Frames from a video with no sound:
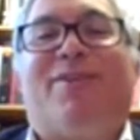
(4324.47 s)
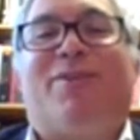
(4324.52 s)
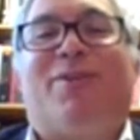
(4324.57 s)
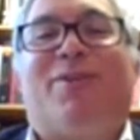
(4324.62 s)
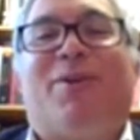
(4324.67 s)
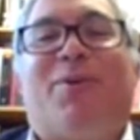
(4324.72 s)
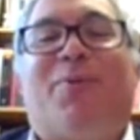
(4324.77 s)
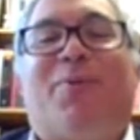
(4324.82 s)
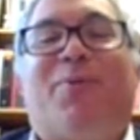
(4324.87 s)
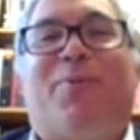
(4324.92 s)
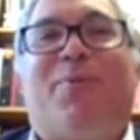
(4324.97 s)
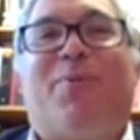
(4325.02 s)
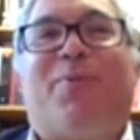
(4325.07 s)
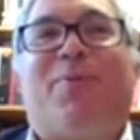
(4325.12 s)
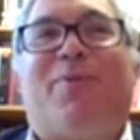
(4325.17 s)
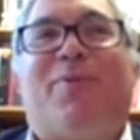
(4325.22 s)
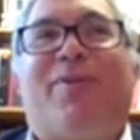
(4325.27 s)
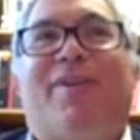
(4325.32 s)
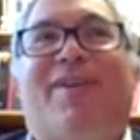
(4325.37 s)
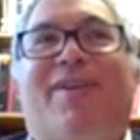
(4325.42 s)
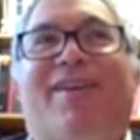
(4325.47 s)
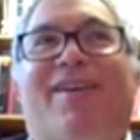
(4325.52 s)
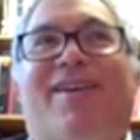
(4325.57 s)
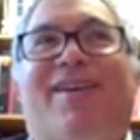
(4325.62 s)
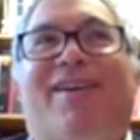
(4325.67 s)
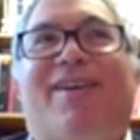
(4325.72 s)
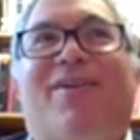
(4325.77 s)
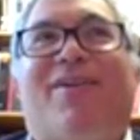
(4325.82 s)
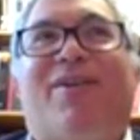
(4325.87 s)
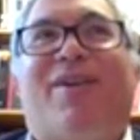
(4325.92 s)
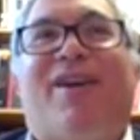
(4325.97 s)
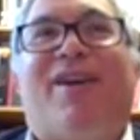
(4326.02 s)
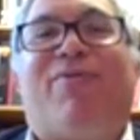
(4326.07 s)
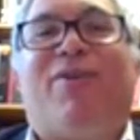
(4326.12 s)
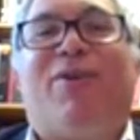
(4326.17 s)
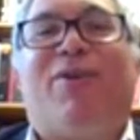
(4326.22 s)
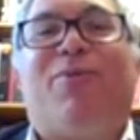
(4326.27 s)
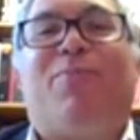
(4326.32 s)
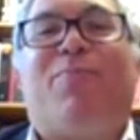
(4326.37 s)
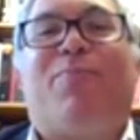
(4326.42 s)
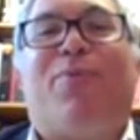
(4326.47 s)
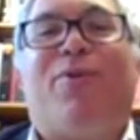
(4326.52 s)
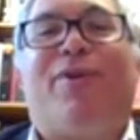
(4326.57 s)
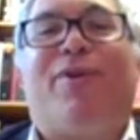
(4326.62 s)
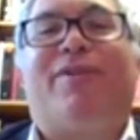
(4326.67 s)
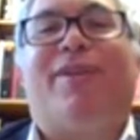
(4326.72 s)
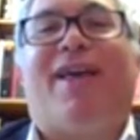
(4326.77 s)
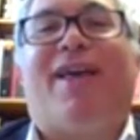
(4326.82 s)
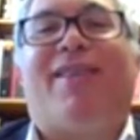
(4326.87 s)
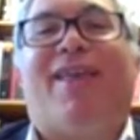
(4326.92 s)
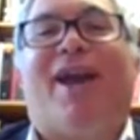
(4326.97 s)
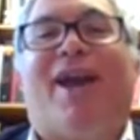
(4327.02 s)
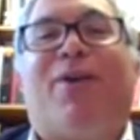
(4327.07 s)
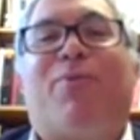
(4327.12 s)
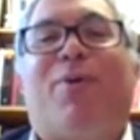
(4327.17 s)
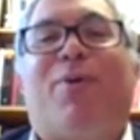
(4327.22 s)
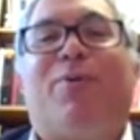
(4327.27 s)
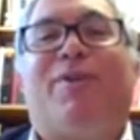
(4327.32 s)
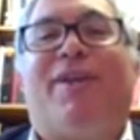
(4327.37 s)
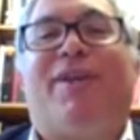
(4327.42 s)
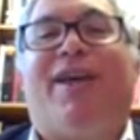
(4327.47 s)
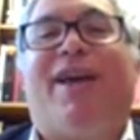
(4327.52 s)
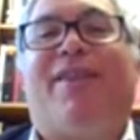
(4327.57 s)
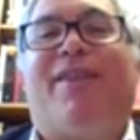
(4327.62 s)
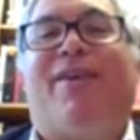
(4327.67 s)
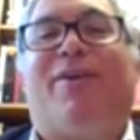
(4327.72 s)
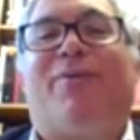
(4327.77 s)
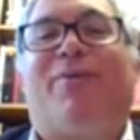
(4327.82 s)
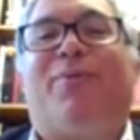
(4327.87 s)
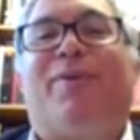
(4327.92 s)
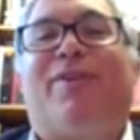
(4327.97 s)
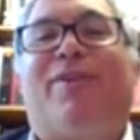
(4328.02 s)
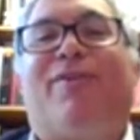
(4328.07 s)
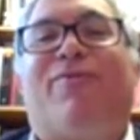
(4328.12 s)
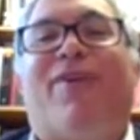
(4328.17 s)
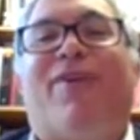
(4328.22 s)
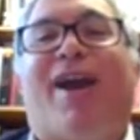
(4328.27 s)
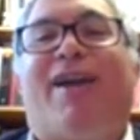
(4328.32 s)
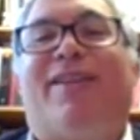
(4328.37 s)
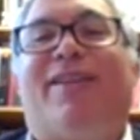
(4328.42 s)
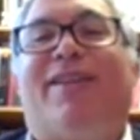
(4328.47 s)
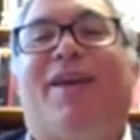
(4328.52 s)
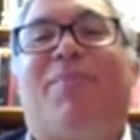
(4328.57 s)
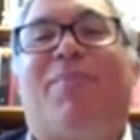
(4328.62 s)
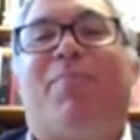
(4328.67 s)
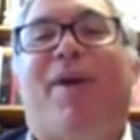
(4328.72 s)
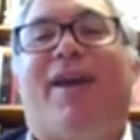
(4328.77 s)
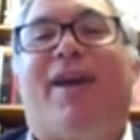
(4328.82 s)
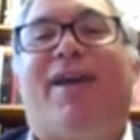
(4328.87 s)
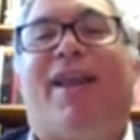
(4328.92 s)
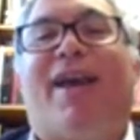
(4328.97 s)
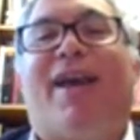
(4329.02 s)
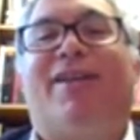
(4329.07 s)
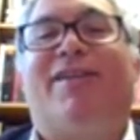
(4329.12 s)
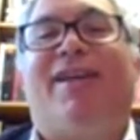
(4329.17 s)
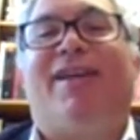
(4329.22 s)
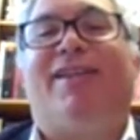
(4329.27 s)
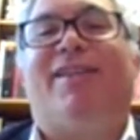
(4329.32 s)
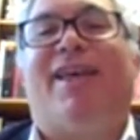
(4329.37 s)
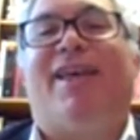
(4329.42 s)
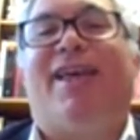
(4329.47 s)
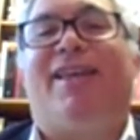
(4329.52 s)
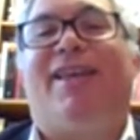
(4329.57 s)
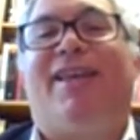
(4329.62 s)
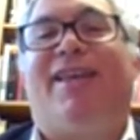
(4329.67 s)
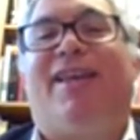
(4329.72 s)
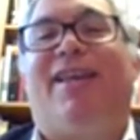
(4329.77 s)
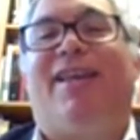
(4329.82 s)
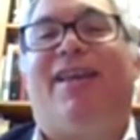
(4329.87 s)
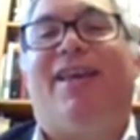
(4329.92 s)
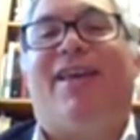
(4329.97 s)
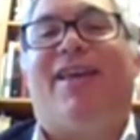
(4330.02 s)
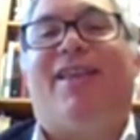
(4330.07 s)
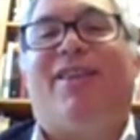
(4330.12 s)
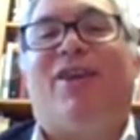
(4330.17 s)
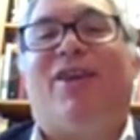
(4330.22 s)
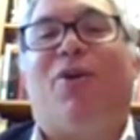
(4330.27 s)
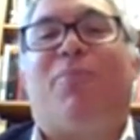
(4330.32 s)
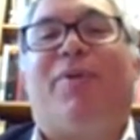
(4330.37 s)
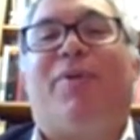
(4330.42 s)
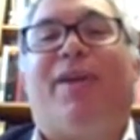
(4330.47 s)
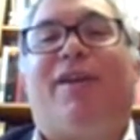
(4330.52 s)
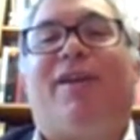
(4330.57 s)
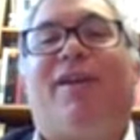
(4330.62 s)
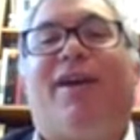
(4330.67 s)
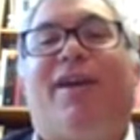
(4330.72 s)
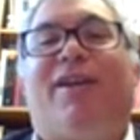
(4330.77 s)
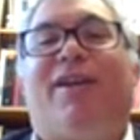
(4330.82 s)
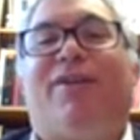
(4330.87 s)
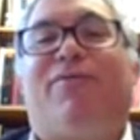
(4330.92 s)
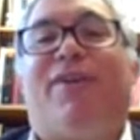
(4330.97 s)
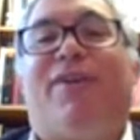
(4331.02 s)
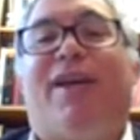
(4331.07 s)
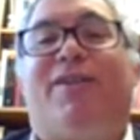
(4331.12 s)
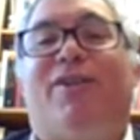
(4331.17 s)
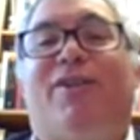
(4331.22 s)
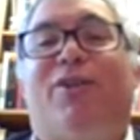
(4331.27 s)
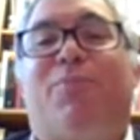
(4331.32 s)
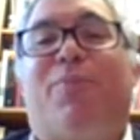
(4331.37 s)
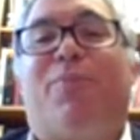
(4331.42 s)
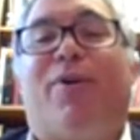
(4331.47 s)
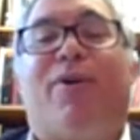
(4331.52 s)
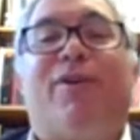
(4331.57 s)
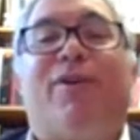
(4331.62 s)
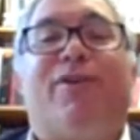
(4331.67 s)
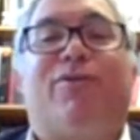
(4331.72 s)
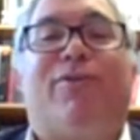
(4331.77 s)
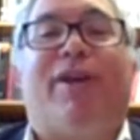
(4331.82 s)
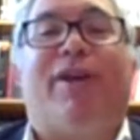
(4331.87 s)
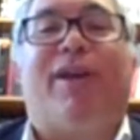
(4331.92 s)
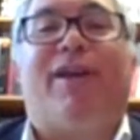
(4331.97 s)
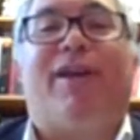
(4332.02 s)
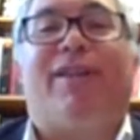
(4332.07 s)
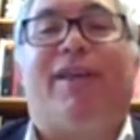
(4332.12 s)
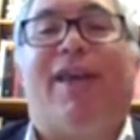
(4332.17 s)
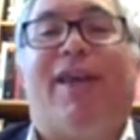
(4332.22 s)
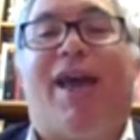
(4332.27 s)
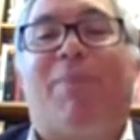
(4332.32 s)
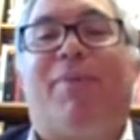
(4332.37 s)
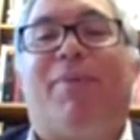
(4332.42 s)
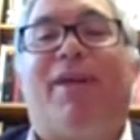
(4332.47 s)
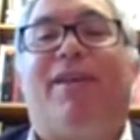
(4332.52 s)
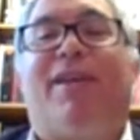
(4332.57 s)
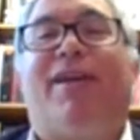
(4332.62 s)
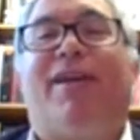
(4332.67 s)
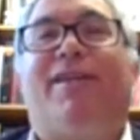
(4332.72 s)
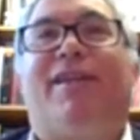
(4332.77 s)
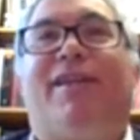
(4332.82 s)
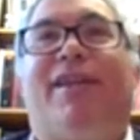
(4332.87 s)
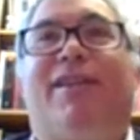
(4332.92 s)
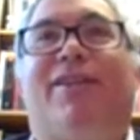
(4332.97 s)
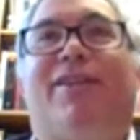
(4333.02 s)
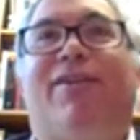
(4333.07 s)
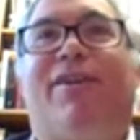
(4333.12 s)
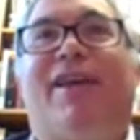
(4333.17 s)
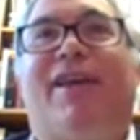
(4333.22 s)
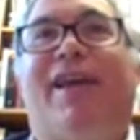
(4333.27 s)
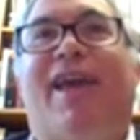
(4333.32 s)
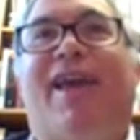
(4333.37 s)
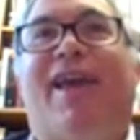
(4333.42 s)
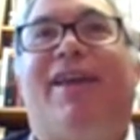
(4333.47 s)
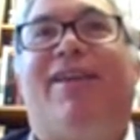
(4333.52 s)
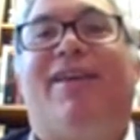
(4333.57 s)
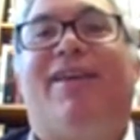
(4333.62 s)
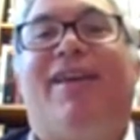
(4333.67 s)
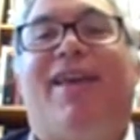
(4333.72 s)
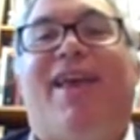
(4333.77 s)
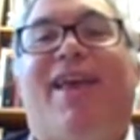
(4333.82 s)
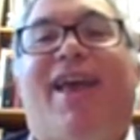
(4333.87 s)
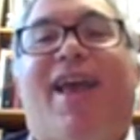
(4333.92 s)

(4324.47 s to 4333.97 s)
So if you put that quote together with the fact that Beckett actually attended the opening night of Yeats's Purgatory at the Abbey in 1938,